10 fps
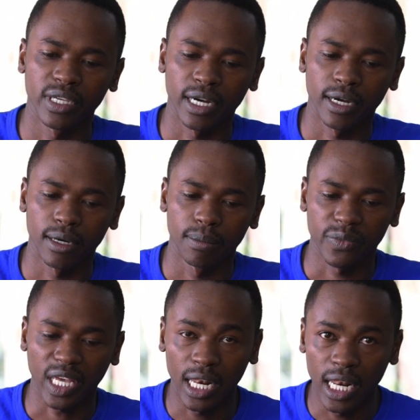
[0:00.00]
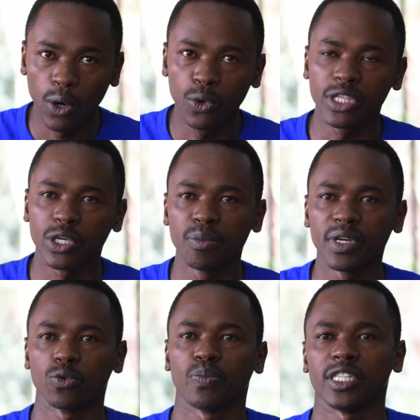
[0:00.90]
allowing the
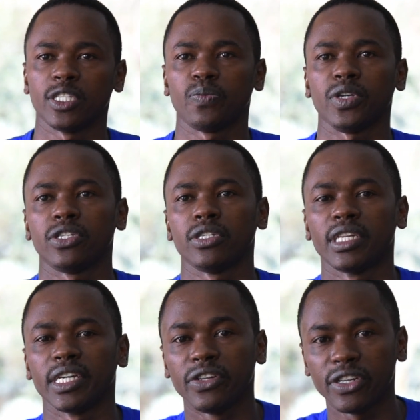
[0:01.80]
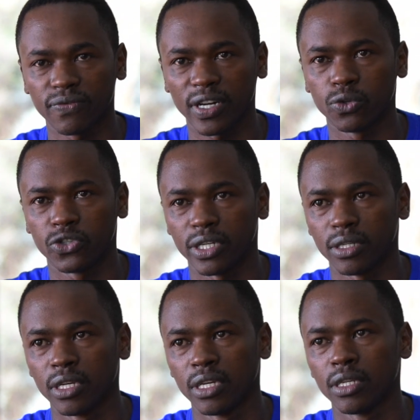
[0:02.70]
women to participate in the dairy value
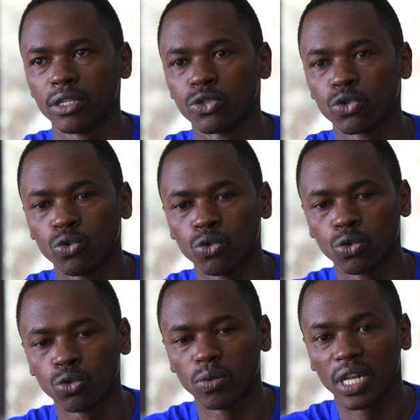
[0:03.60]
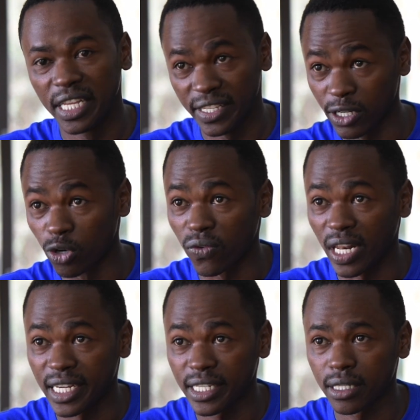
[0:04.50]
chain through leasing of
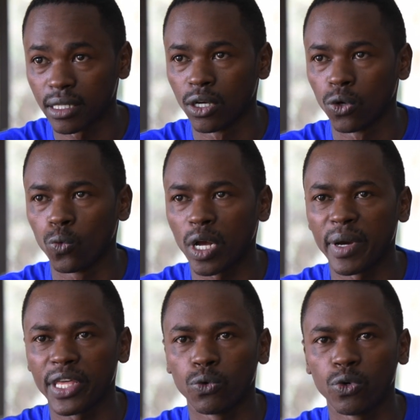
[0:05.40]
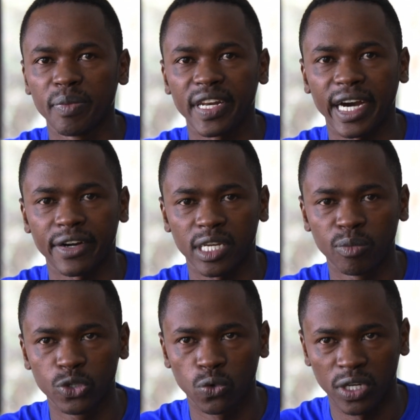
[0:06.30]
land, whereby the women are
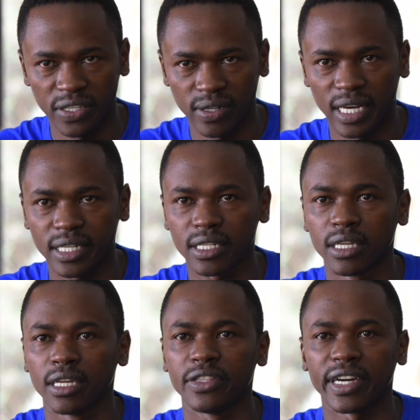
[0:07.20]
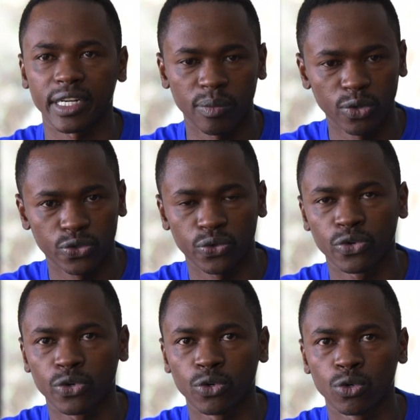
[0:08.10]
able to lease land, they are able to
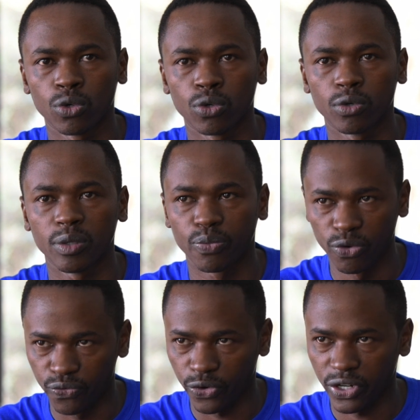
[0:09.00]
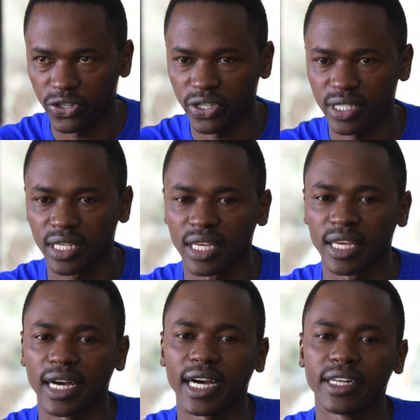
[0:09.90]
grow improved forages,
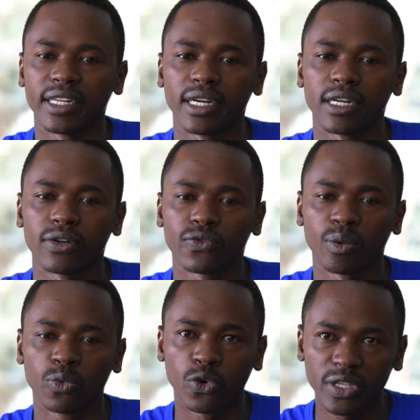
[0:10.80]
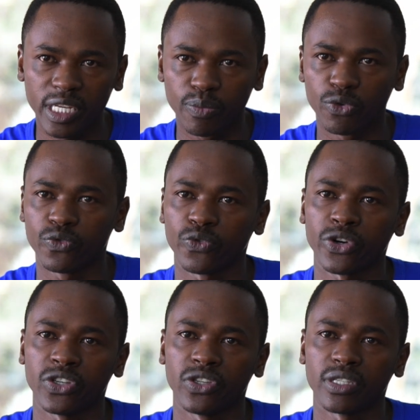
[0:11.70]
and from growing the improved
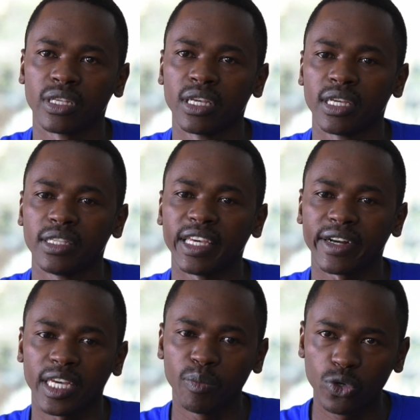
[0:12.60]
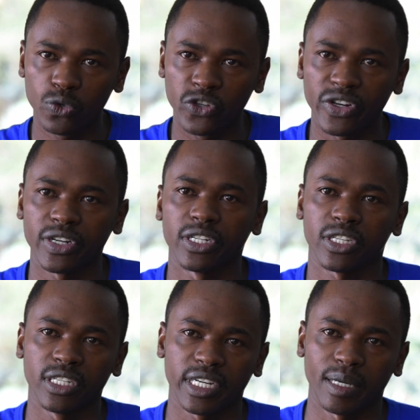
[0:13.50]
forages, they are able to
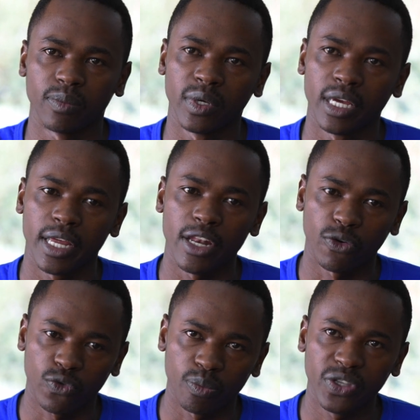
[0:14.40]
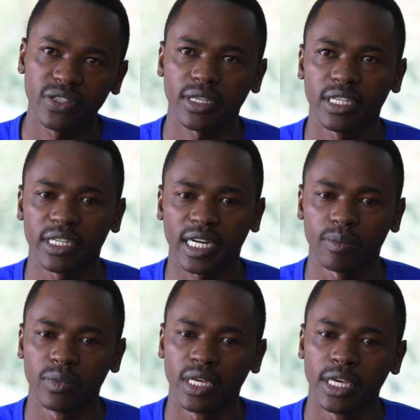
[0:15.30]
generate income. Now, from this
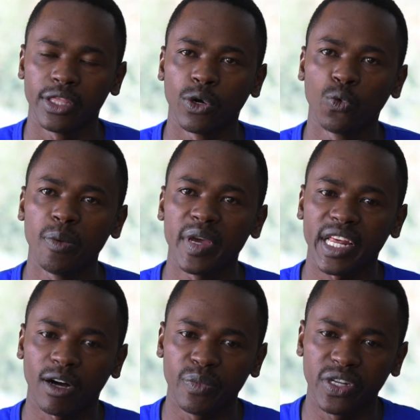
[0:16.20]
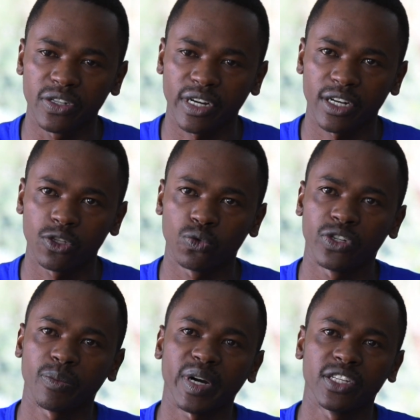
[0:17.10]
income, the women have been encouraged to
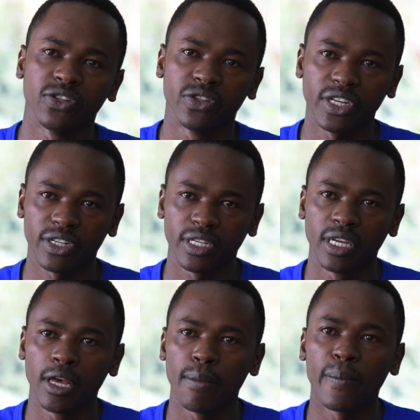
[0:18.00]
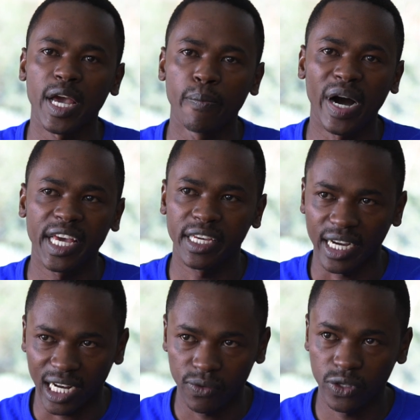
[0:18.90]
take part in dairy by buying
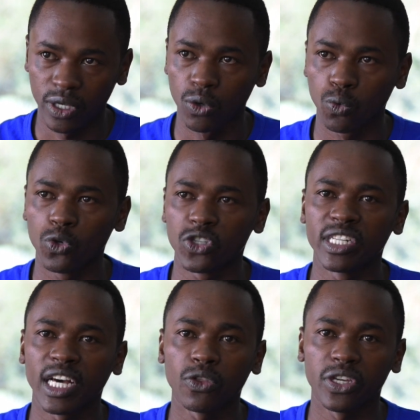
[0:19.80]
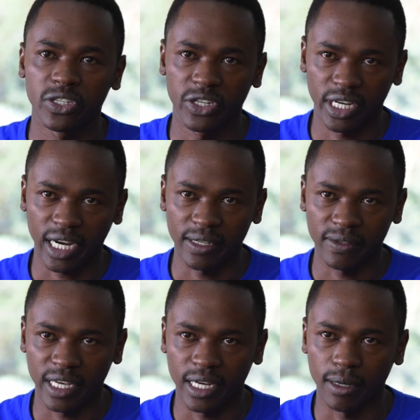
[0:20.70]
calves, which now they take as
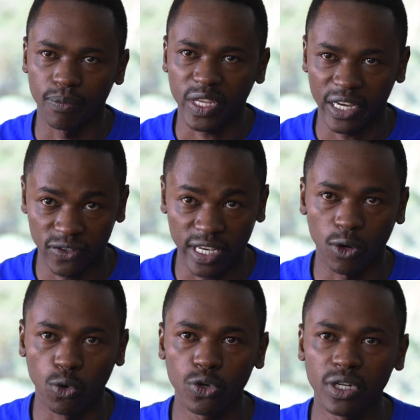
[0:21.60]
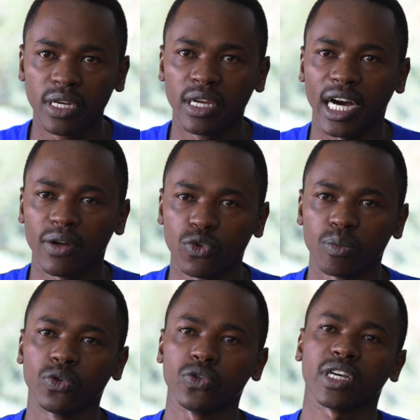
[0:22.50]
their own, and
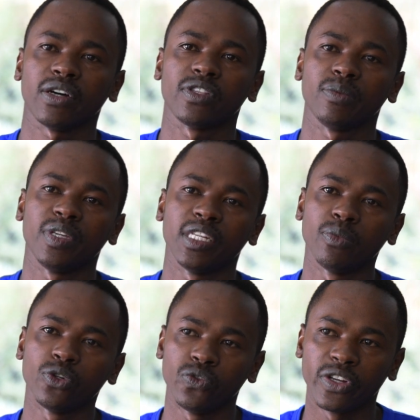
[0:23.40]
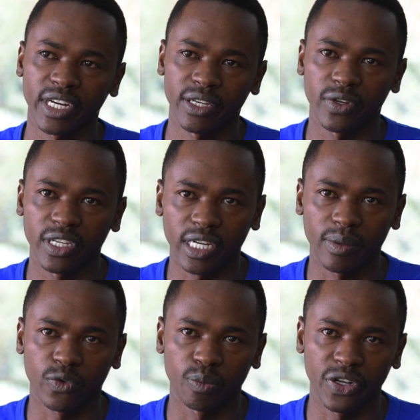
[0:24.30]
from those calves, they've been able to derive
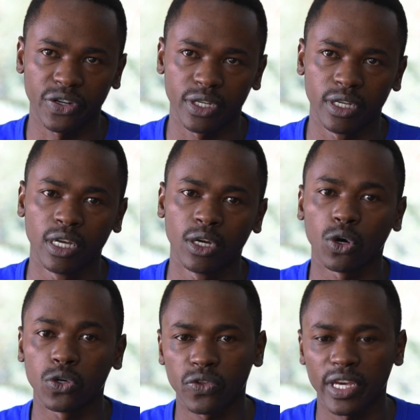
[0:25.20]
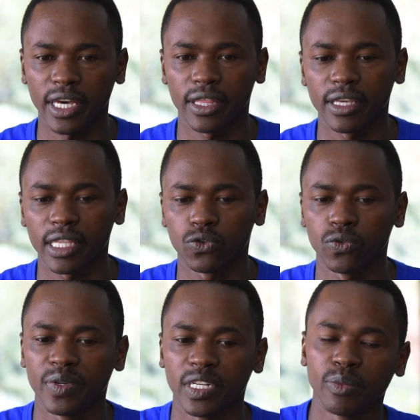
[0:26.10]
income from dairy. Also, the other thing that
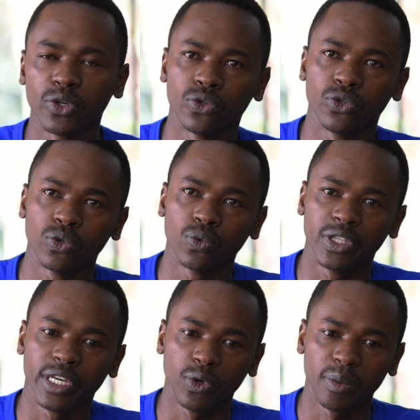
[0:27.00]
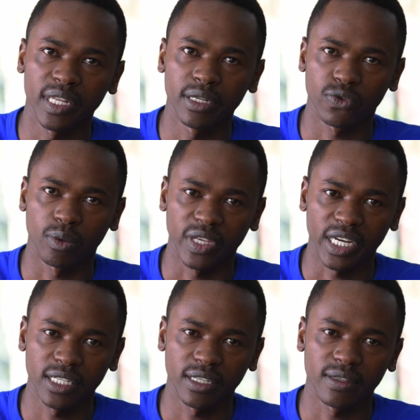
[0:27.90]
we've been able to do with the women from
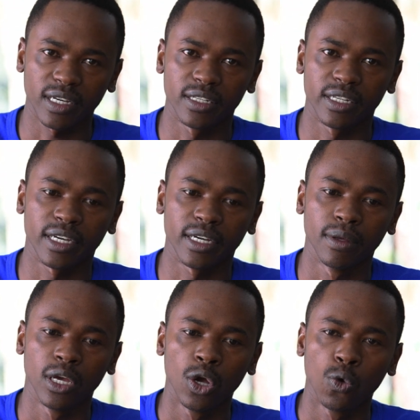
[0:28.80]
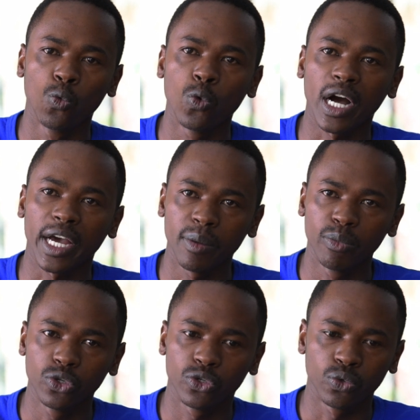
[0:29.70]
that is that we are
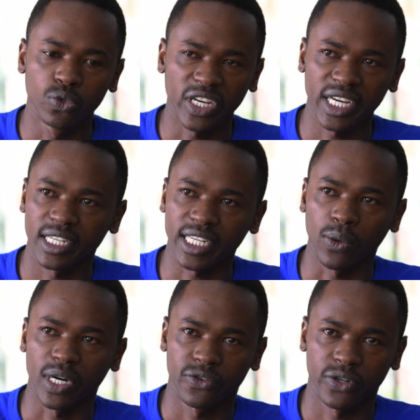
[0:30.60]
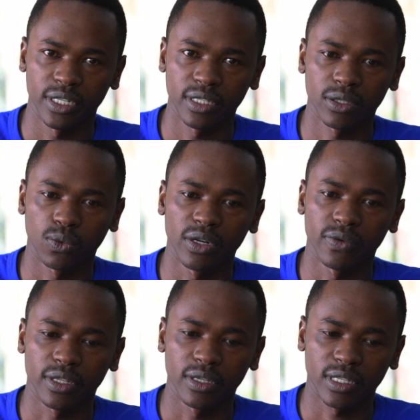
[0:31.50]
able to target our trainings. One
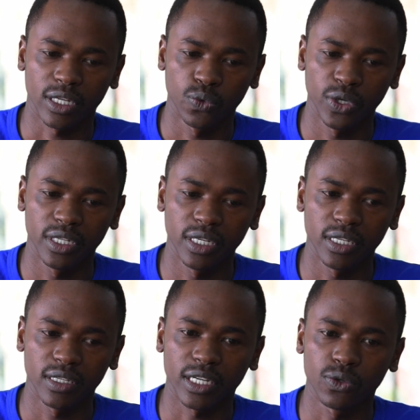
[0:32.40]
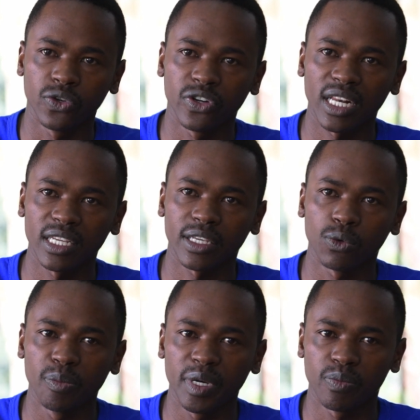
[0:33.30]
of the things that we did is that we realized the
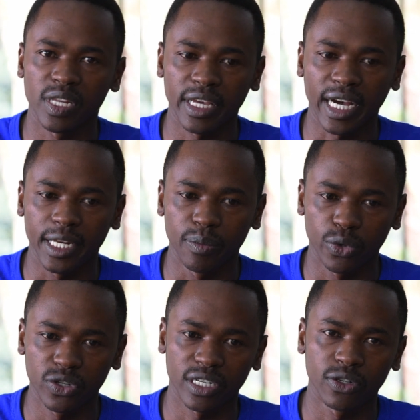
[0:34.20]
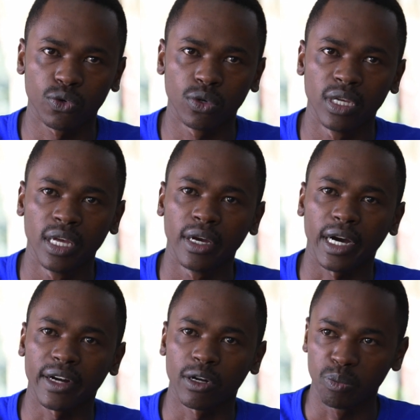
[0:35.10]
women play an important role
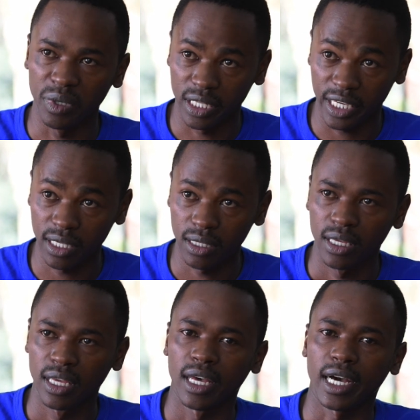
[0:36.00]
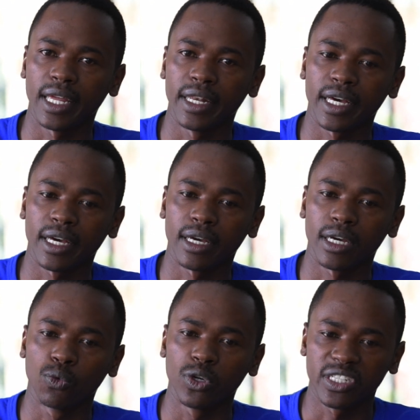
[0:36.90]
around milking, and
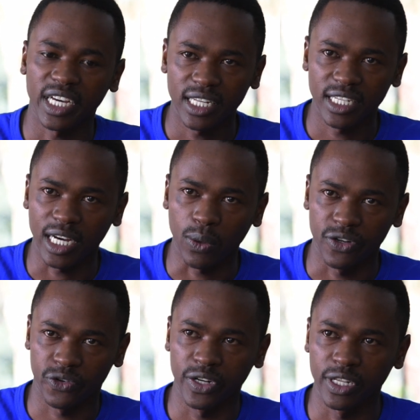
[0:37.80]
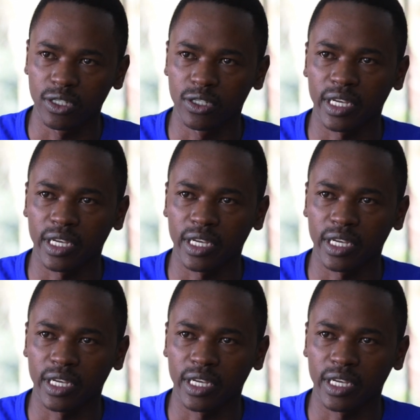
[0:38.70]
we targeted our trainings